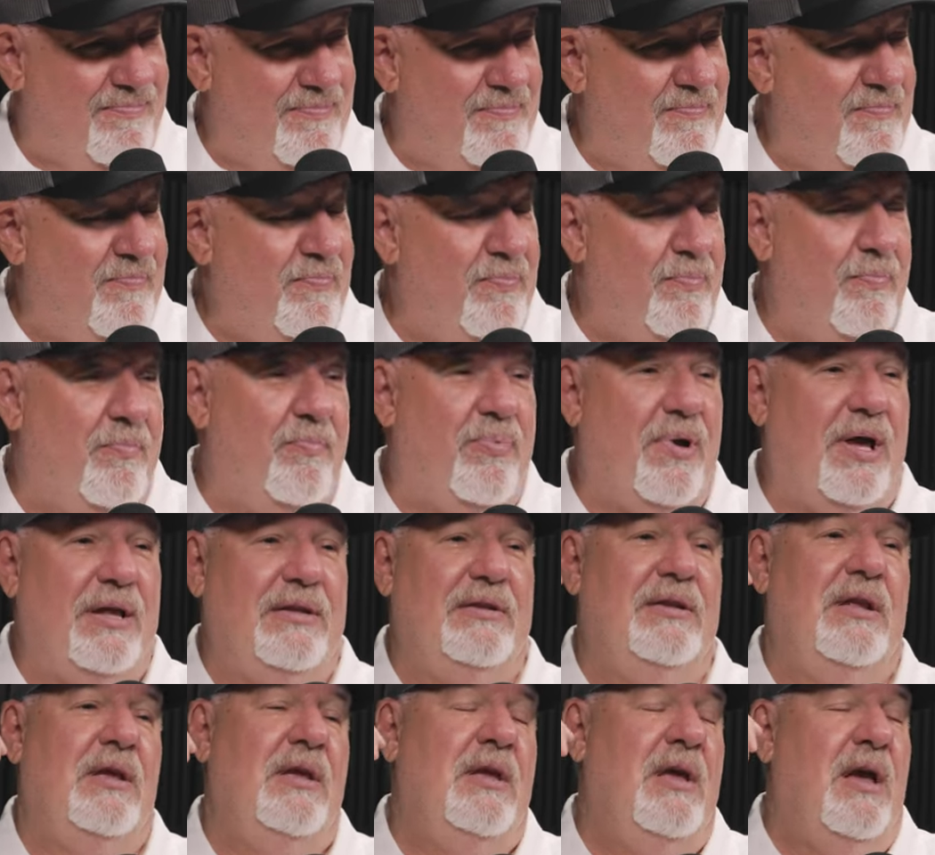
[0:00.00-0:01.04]
Yeah.
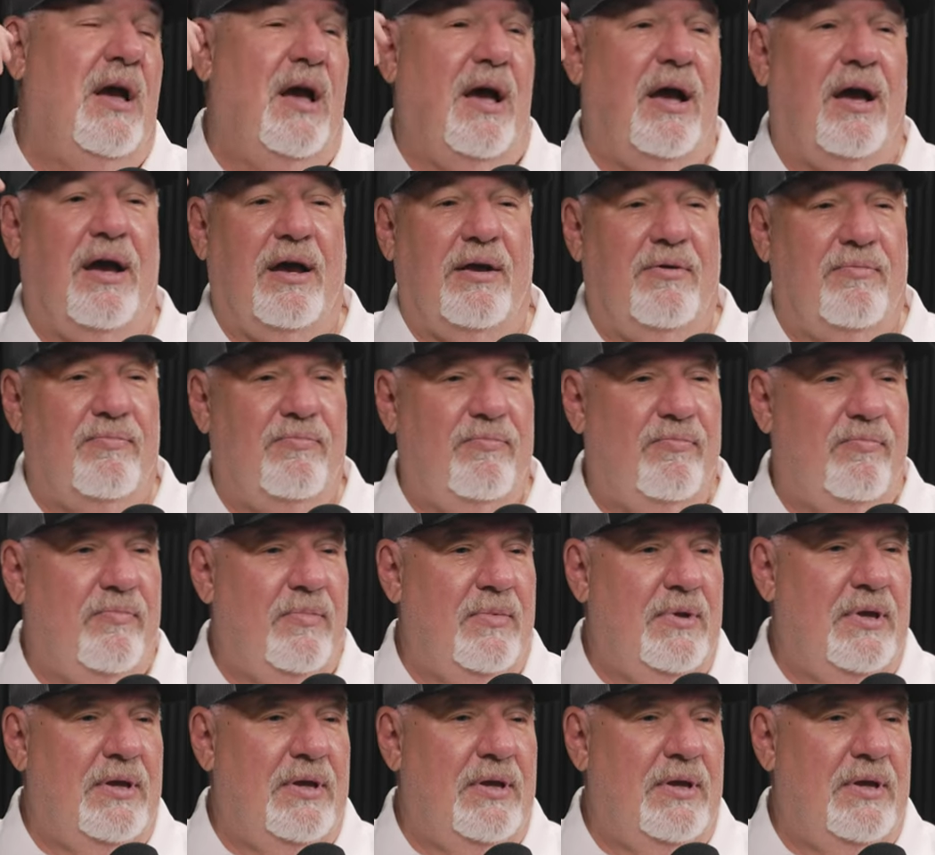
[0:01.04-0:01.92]
But, um,